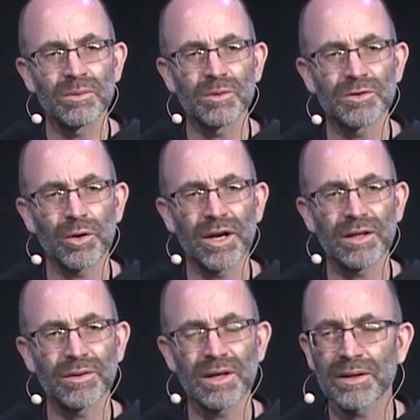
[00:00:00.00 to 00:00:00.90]
Was there
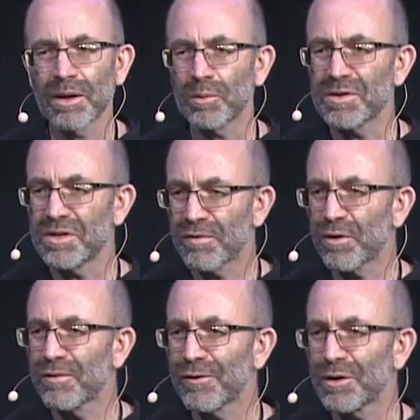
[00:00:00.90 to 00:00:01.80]
anything that was
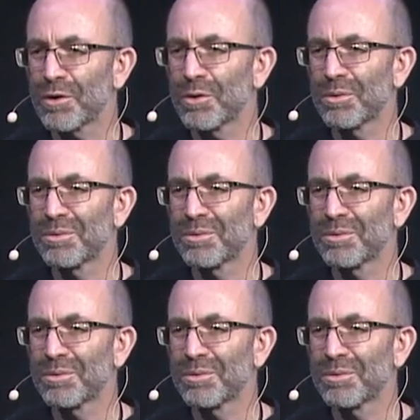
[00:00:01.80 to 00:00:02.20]
different for you?